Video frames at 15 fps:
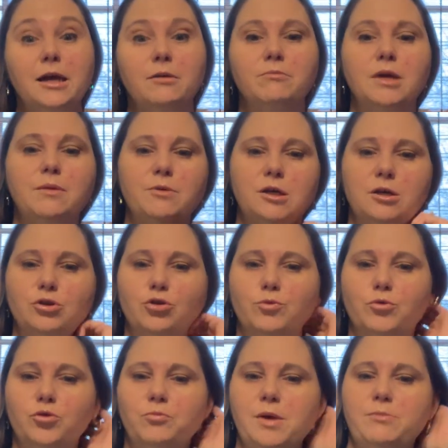maybe in your
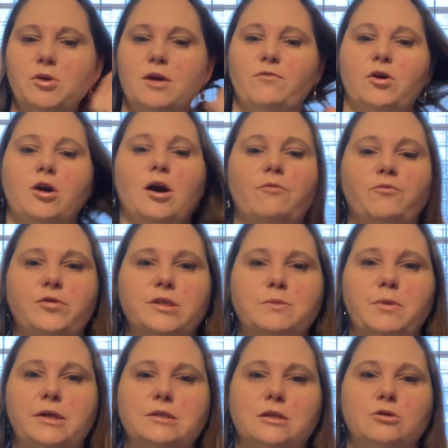room, maybe you have a comfy
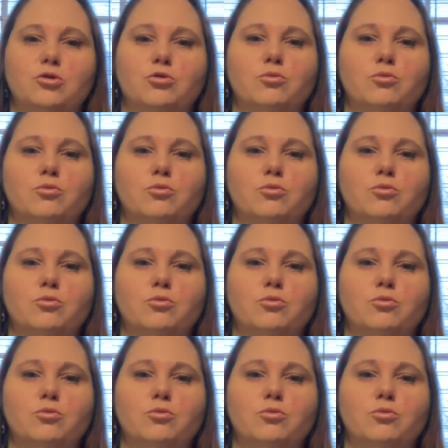space in your